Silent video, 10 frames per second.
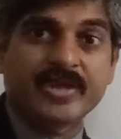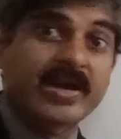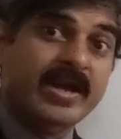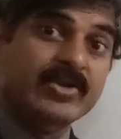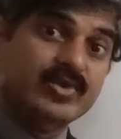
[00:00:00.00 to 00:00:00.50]
They
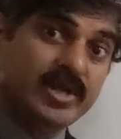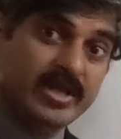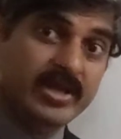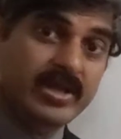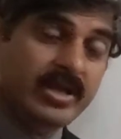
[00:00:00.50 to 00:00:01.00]
are
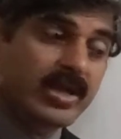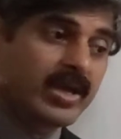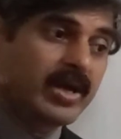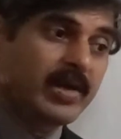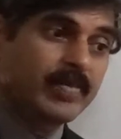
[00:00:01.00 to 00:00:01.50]
actually
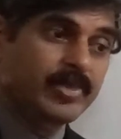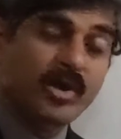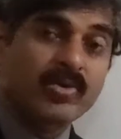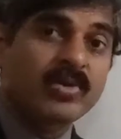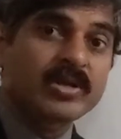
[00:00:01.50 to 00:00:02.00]

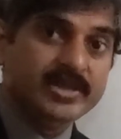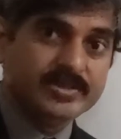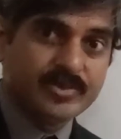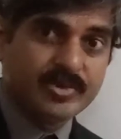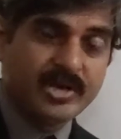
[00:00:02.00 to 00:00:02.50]
not only
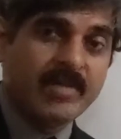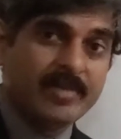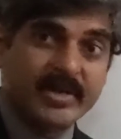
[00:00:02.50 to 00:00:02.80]
just prototype,